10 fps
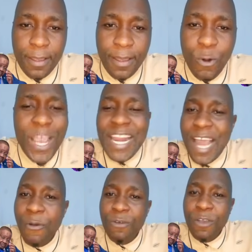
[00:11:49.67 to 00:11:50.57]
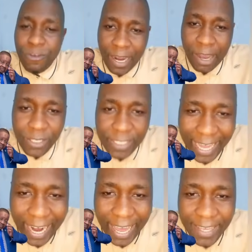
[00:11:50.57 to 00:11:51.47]
When are we going to announce the
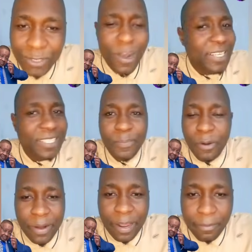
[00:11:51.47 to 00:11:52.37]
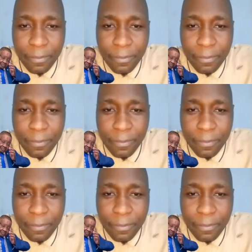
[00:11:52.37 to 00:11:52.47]
alliance? What is the problem?